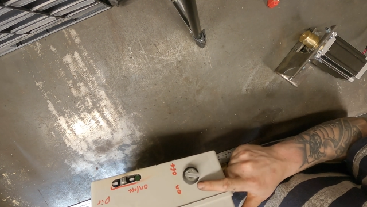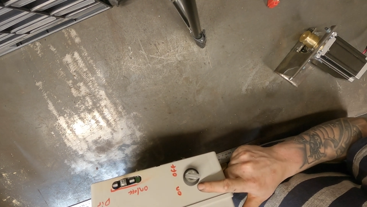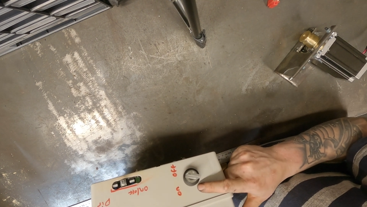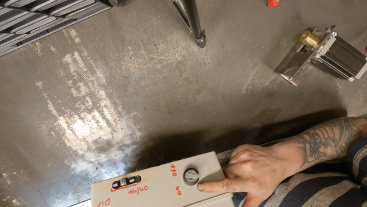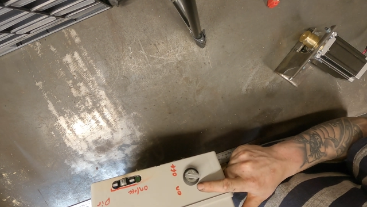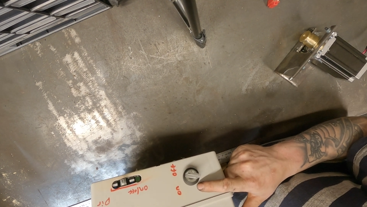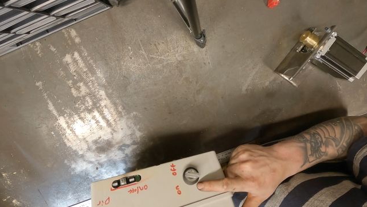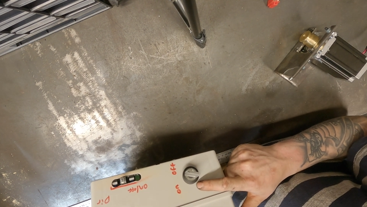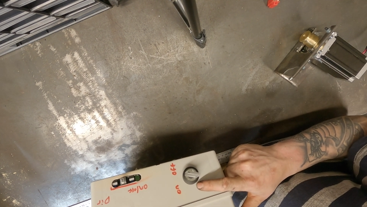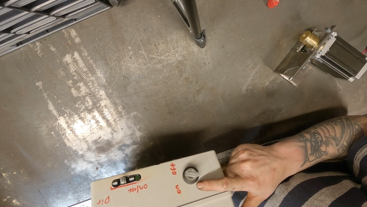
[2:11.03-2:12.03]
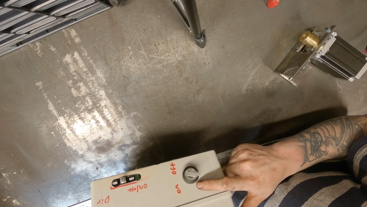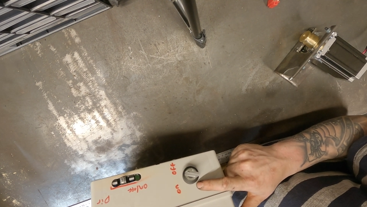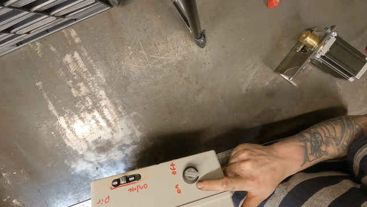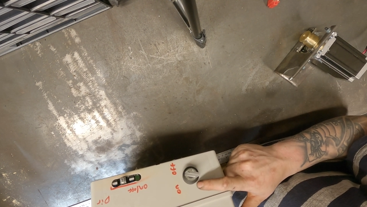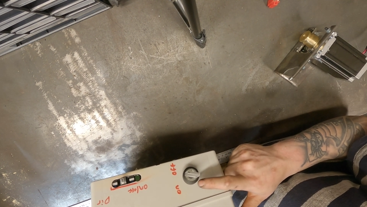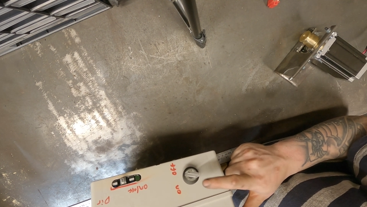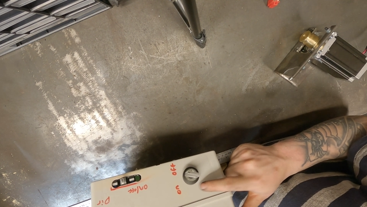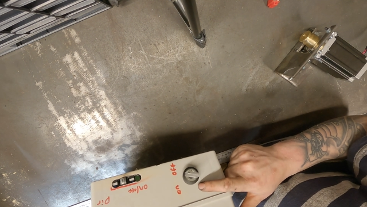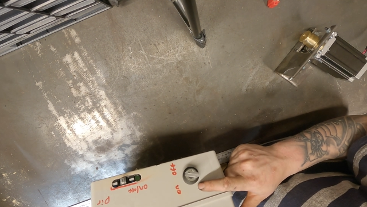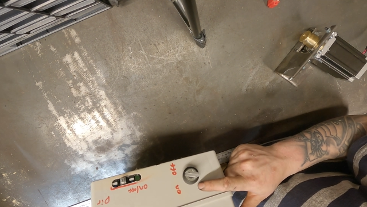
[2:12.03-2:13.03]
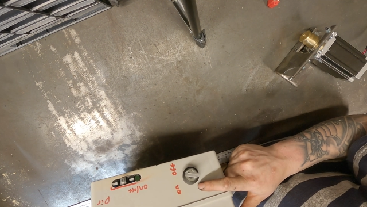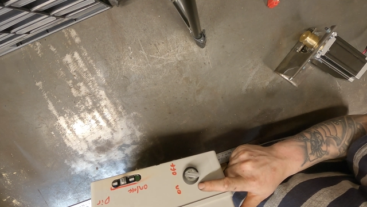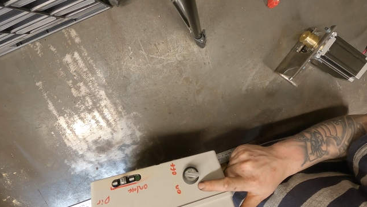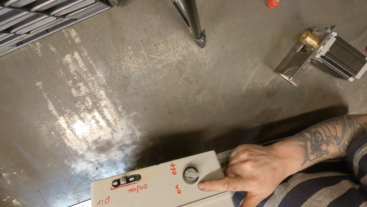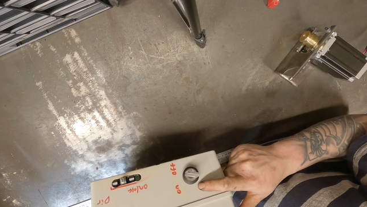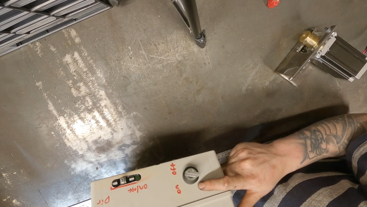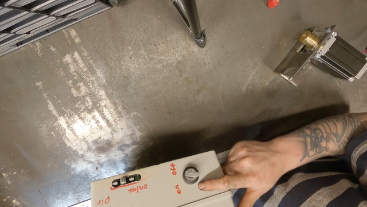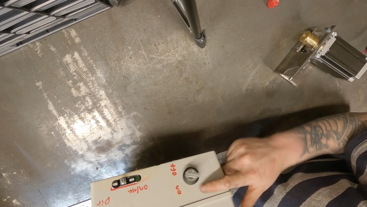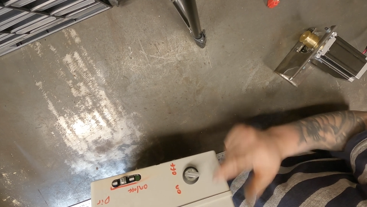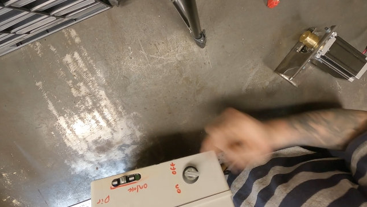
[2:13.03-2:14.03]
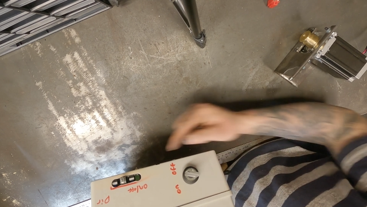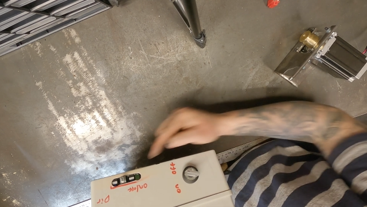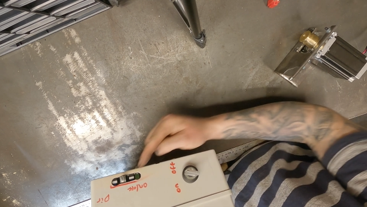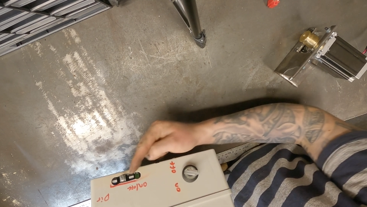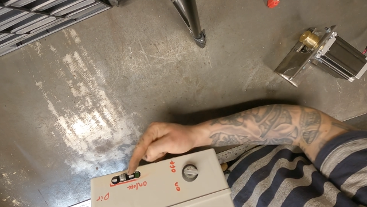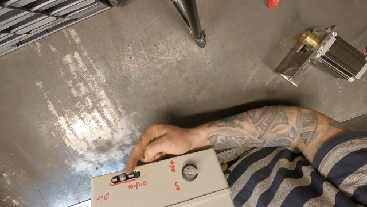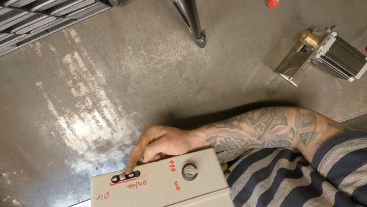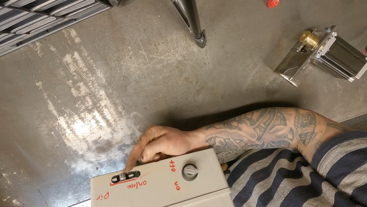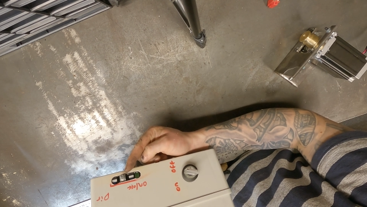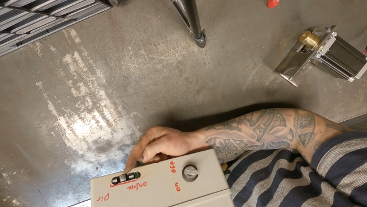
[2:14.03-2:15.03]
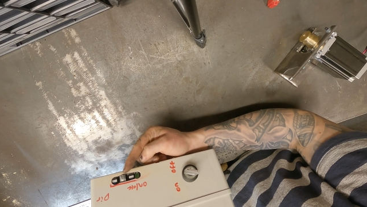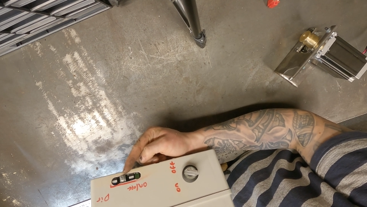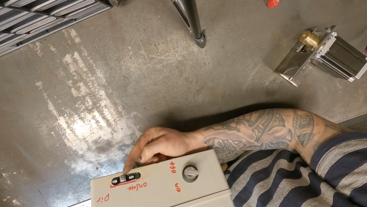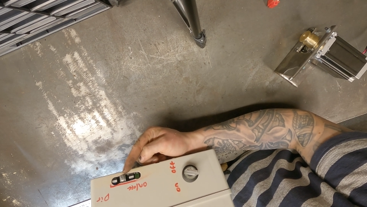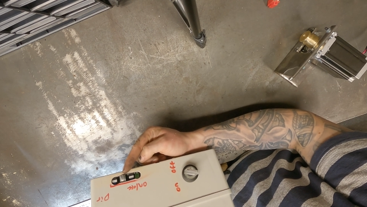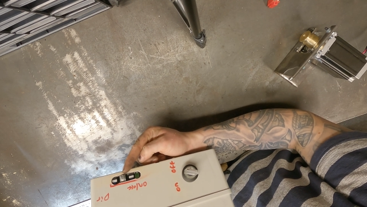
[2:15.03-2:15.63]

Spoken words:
(no speaker visible)